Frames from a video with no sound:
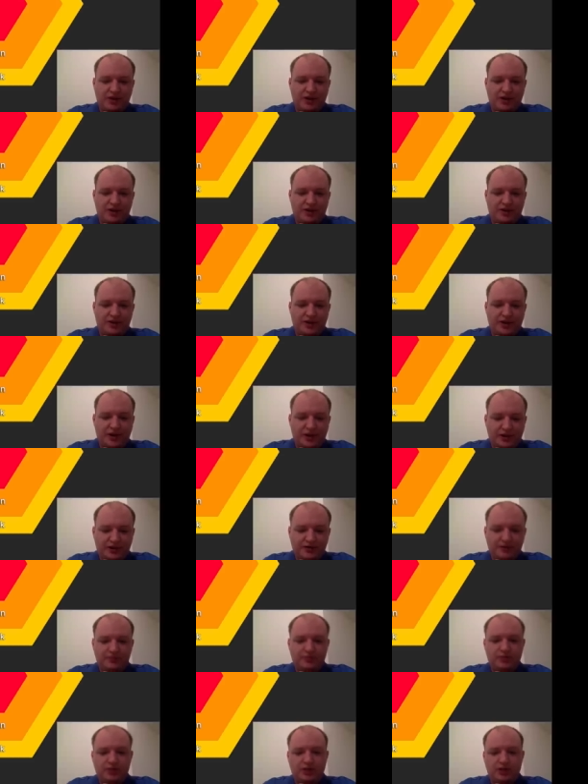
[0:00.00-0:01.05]
And then
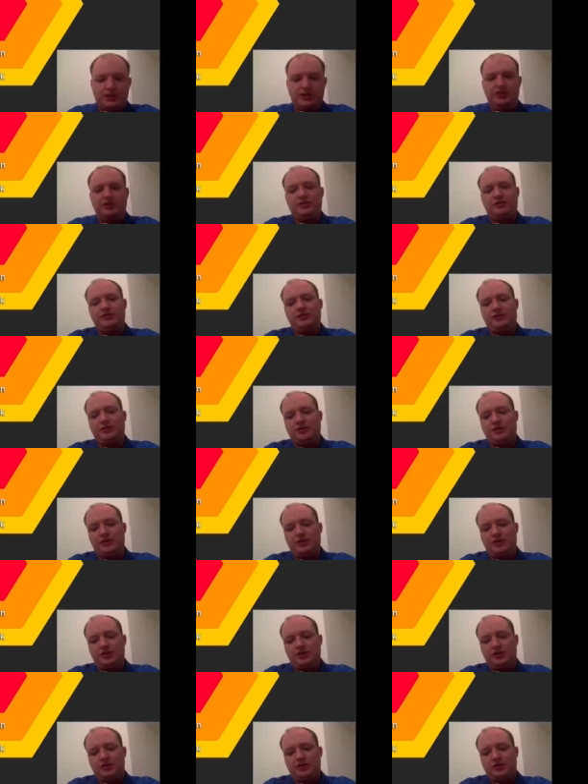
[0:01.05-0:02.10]
really
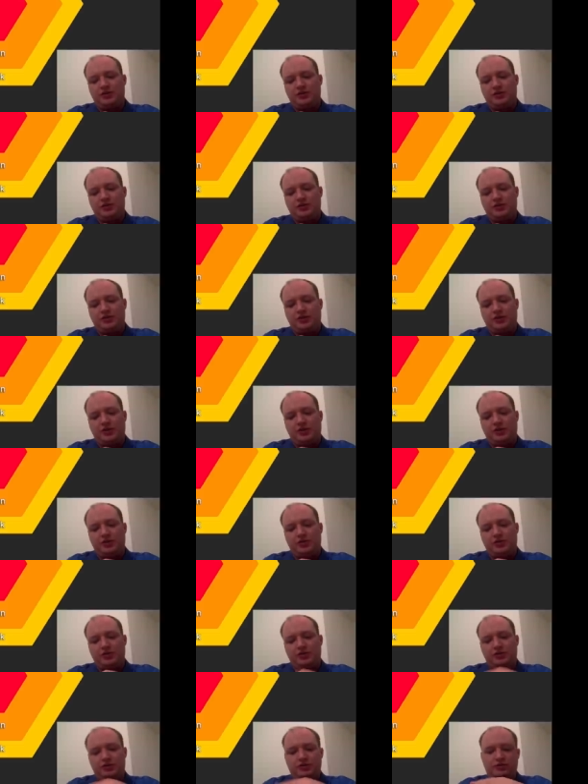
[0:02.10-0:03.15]

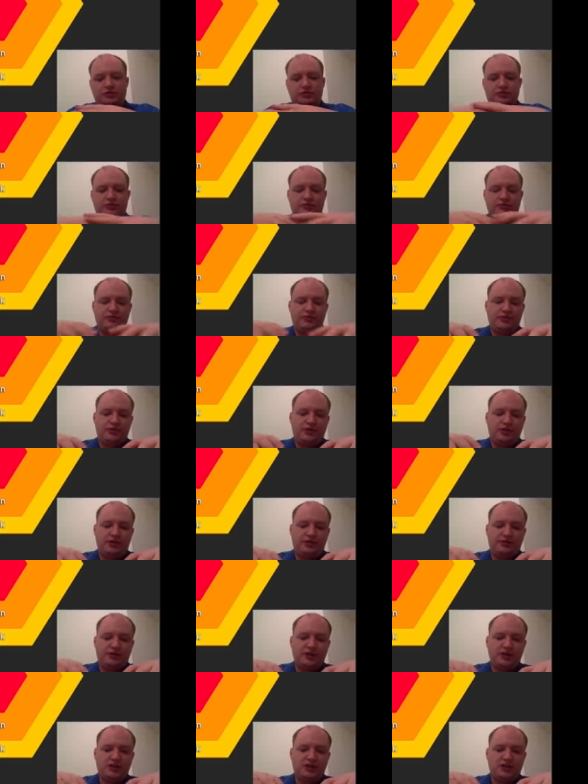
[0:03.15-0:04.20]
your
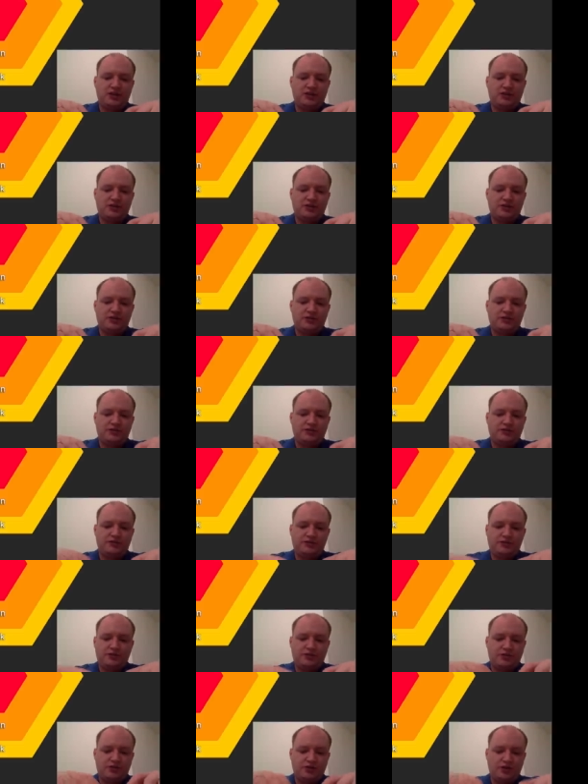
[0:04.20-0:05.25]
different
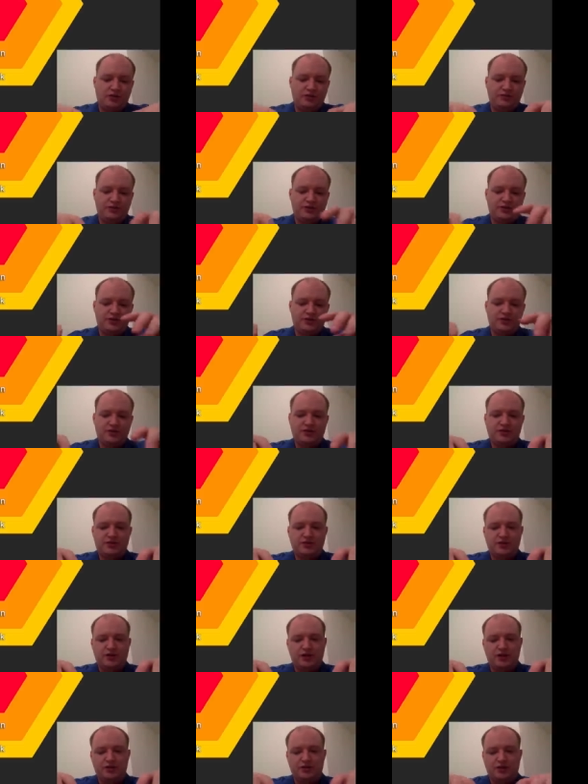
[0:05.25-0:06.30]

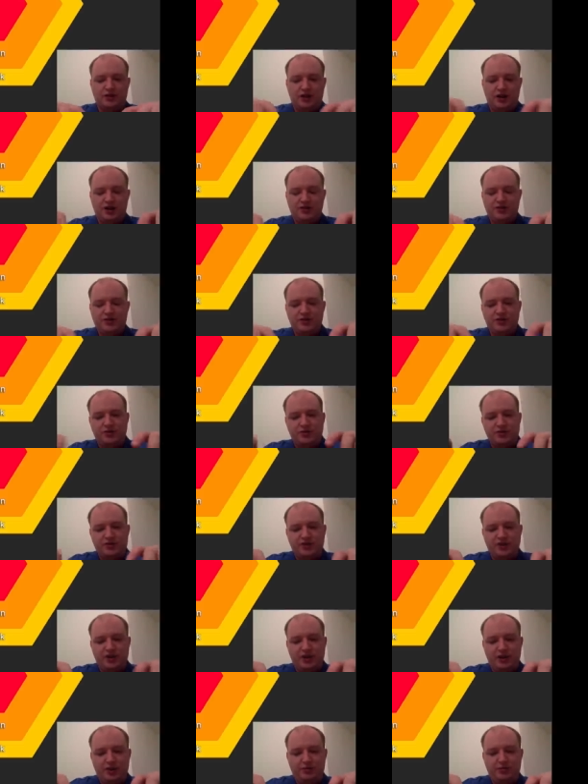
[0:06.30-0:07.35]
services and classes you
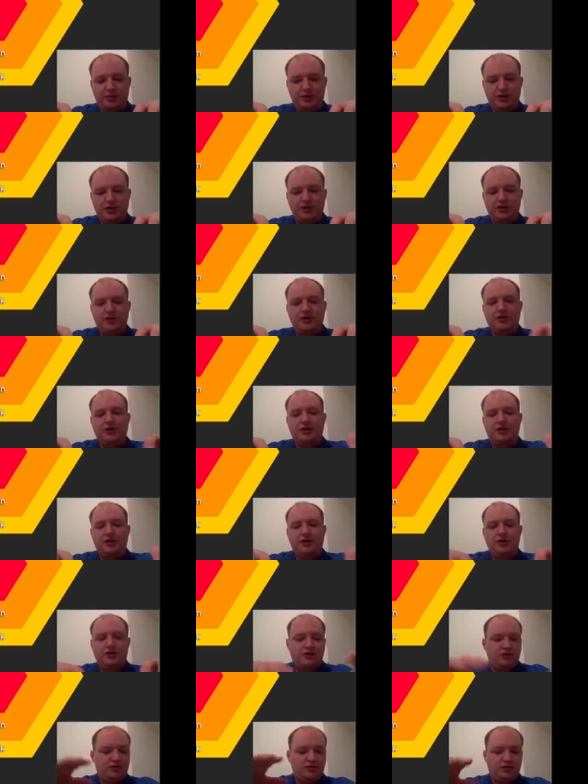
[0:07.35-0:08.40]
set up
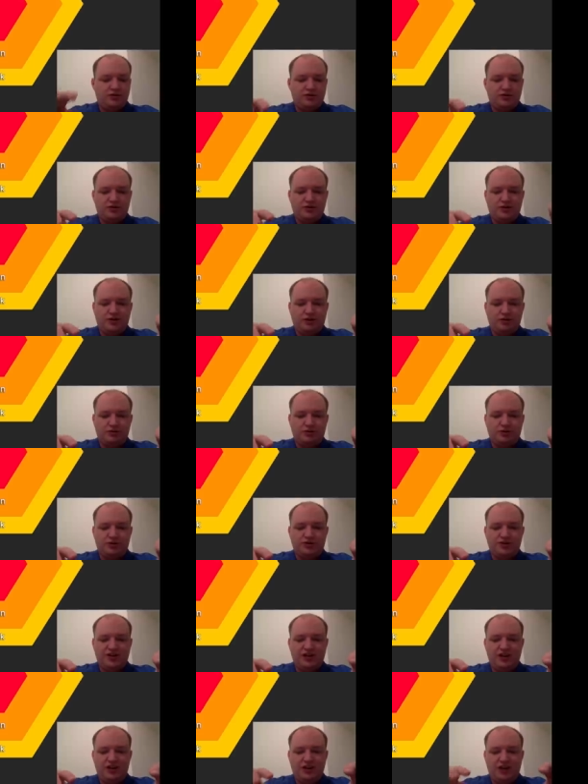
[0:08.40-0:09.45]
don't
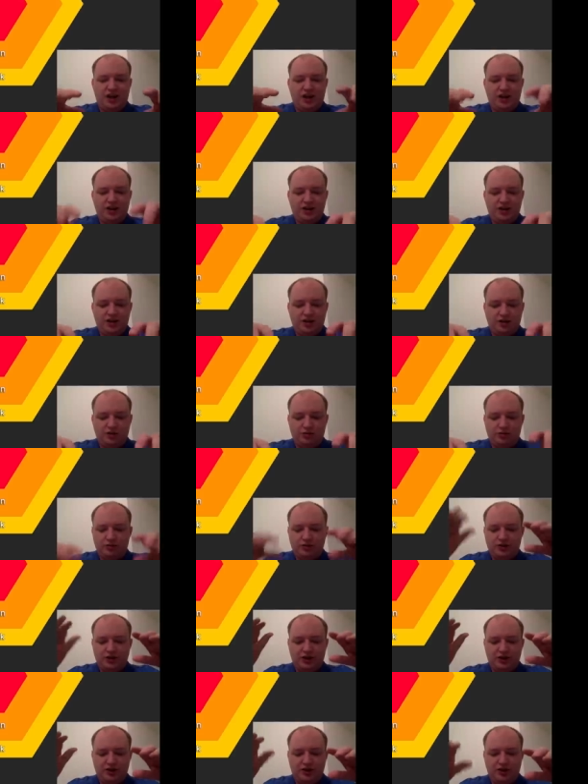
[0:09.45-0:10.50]
contain any code
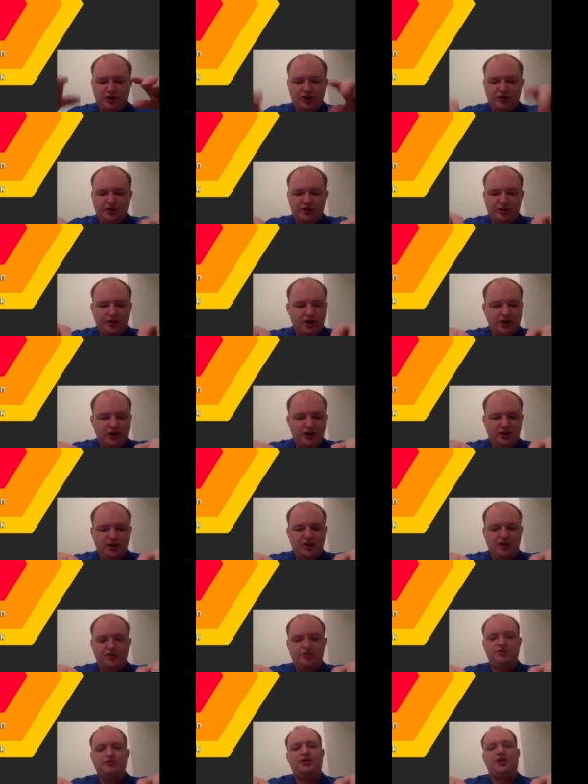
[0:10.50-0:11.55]
and neither any
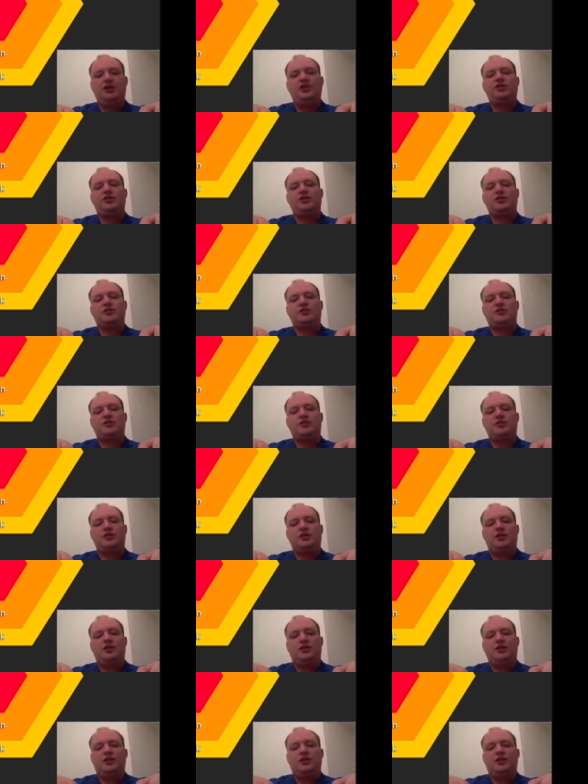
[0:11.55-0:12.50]
annotations